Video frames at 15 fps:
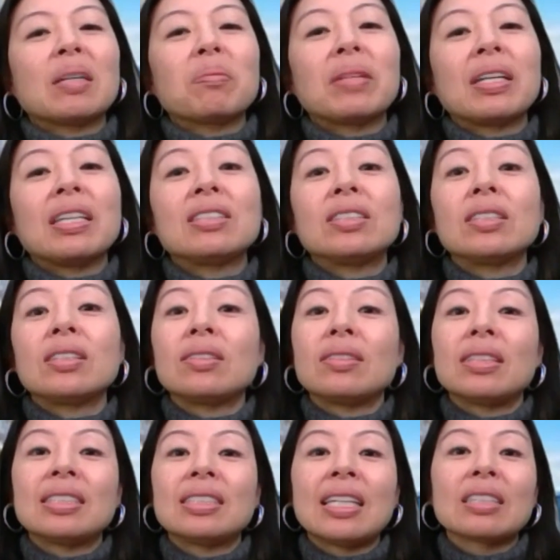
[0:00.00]
something
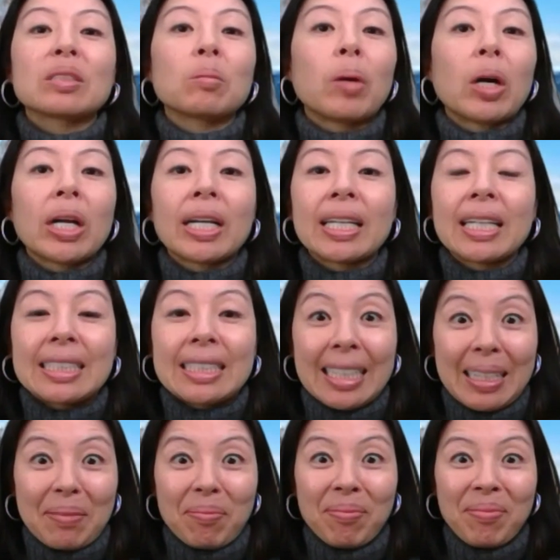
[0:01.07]
to the sales and marketing
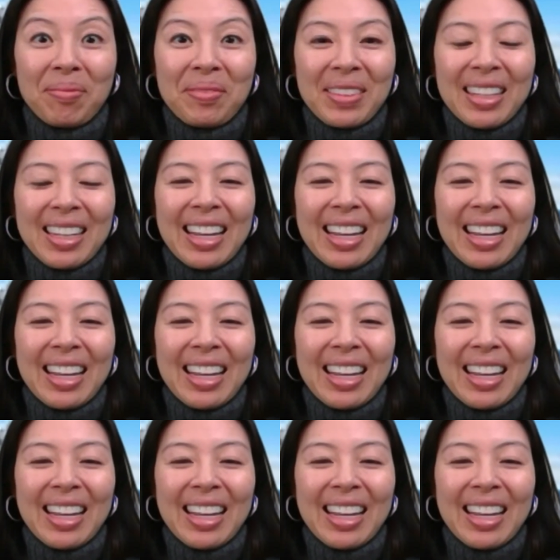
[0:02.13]
team,